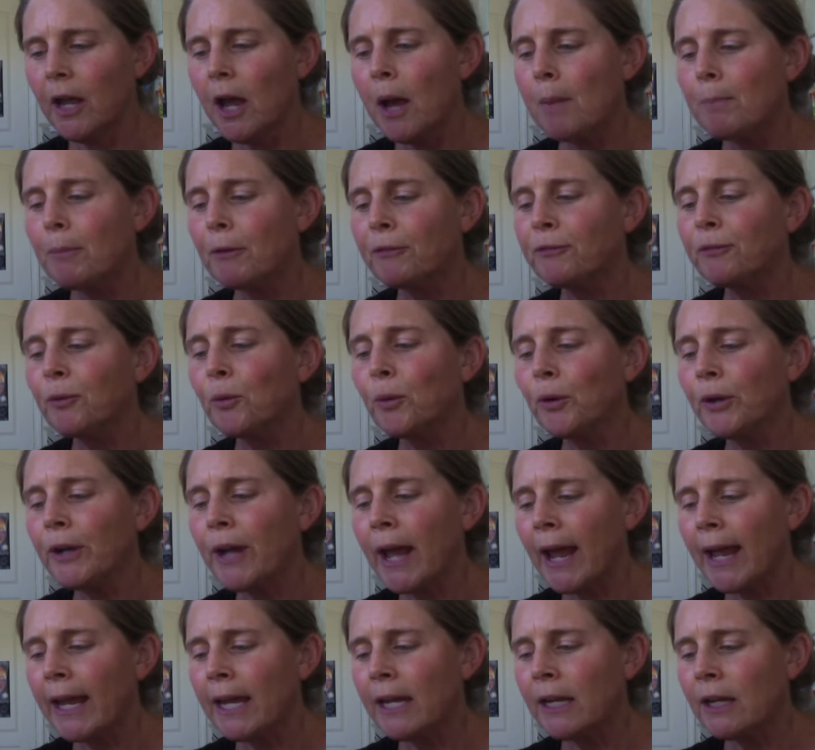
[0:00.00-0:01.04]
Before
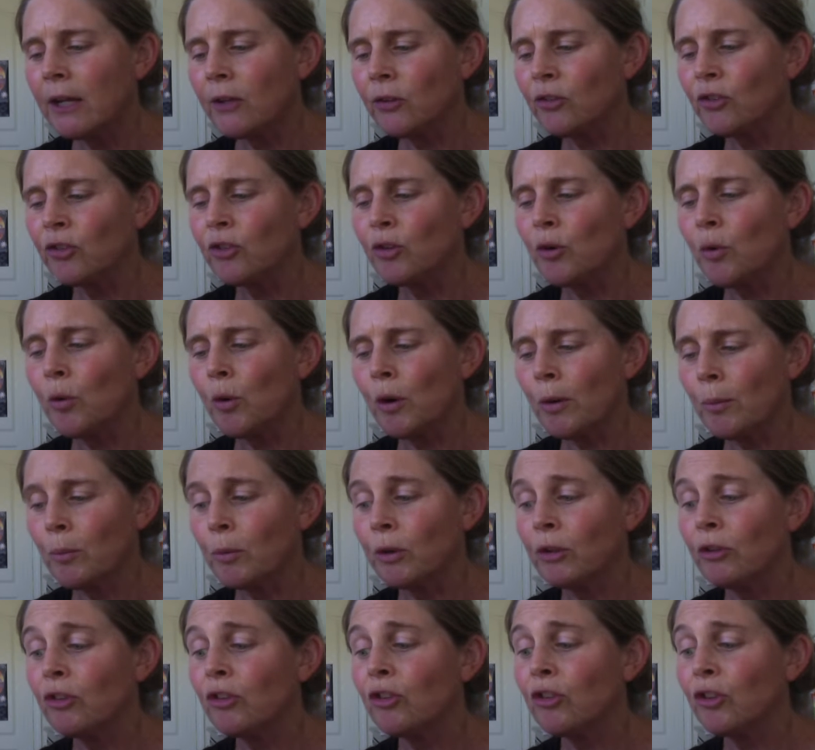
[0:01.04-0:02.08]
night, a storm
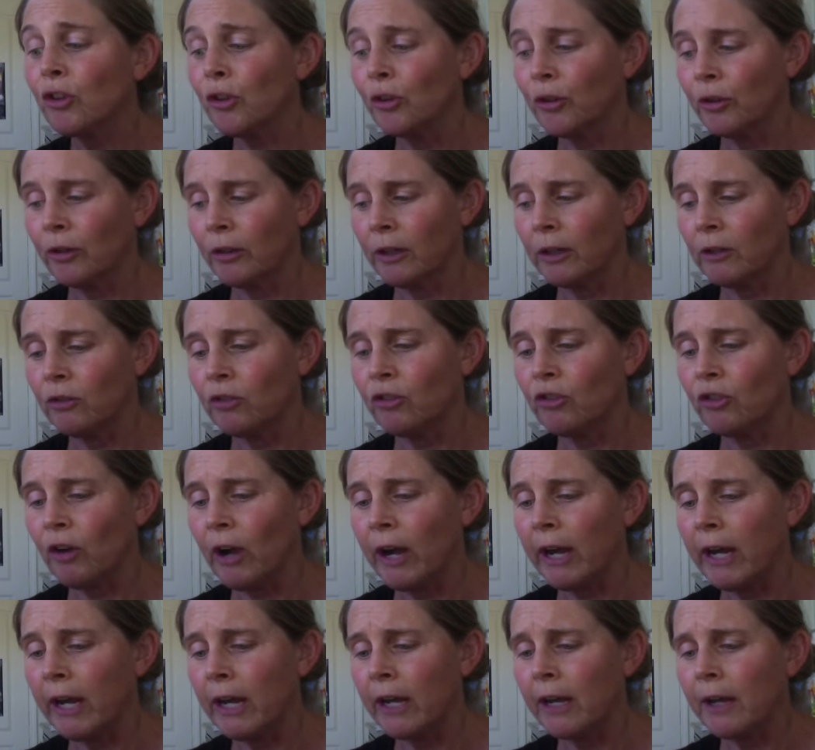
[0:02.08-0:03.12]
would certainly
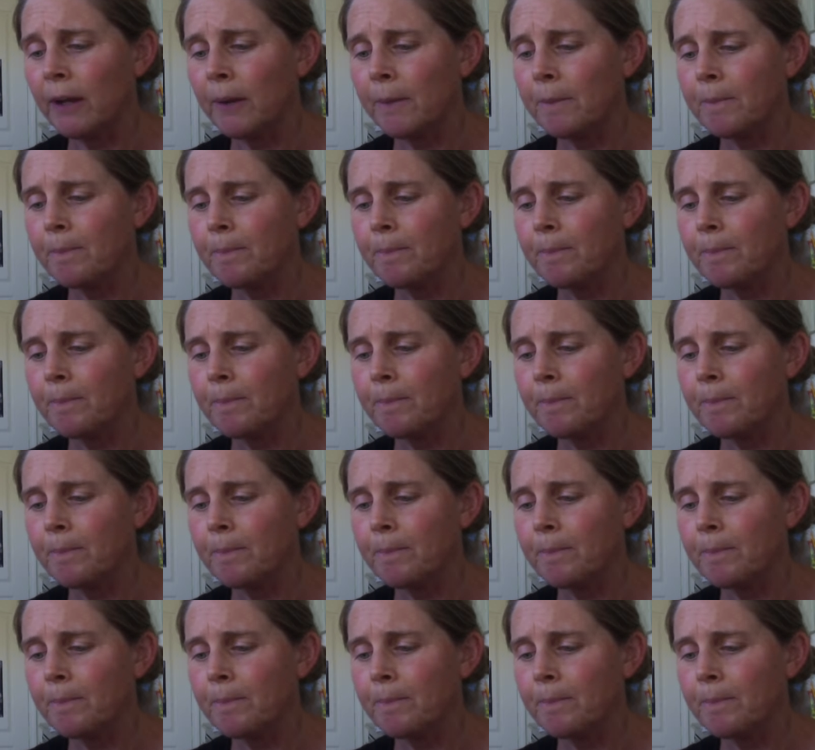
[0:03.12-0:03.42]
strike.